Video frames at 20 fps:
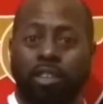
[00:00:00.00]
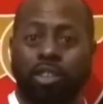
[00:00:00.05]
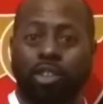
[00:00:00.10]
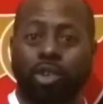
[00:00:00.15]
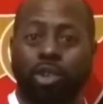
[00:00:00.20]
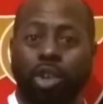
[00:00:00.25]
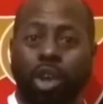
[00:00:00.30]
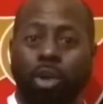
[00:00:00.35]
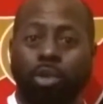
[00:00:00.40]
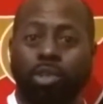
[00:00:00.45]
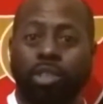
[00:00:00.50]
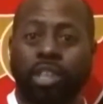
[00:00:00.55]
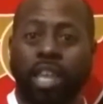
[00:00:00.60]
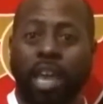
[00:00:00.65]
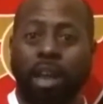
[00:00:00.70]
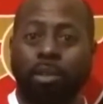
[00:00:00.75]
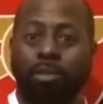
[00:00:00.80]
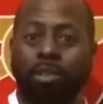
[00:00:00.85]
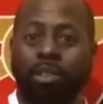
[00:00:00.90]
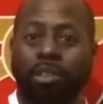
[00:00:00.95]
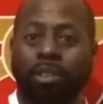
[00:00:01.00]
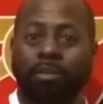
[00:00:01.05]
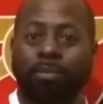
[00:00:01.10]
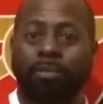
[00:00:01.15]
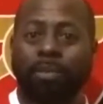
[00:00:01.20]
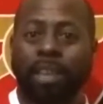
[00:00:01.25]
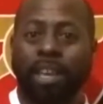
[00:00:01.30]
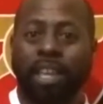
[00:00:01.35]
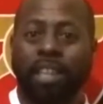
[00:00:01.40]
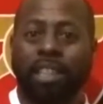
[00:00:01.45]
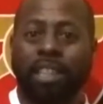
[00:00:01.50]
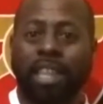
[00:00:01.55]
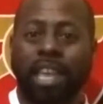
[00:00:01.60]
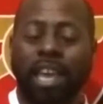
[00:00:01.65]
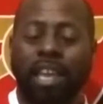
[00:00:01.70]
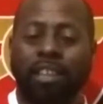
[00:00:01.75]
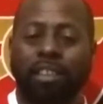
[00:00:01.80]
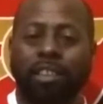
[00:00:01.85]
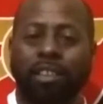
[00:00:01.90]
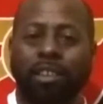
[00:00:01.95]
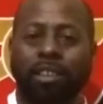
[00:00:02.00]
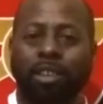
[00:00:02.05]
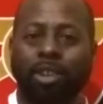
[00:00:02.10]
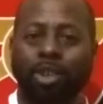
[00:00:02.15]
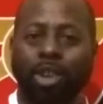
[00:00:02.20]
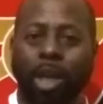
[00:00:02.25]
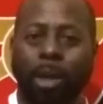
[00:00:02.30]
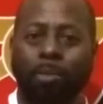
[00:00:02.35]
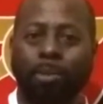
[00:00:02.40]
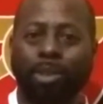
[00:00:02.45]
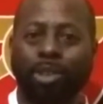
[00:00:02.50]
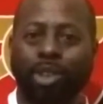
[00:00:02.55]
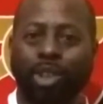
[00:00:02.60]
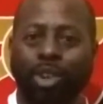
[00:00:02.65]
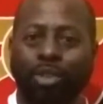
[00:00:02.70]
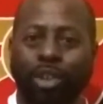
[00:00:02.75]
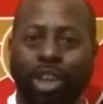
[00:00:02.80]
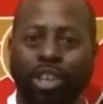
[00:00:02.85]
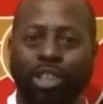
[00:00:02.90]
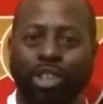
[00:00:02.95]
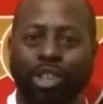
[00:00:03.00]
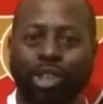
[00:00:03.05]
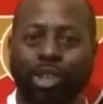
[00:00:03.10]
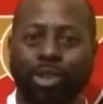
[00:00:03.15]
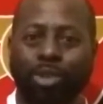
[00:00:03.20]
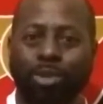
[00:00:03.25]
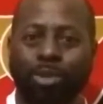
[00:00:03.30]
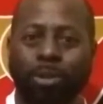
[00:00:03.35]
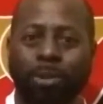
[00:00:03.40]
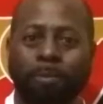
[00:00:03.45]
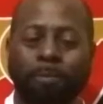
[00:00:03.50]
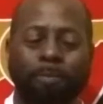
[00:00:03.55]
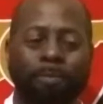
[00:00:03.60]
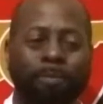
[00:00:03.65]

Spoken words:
two goals down. And then who comes to the rescue?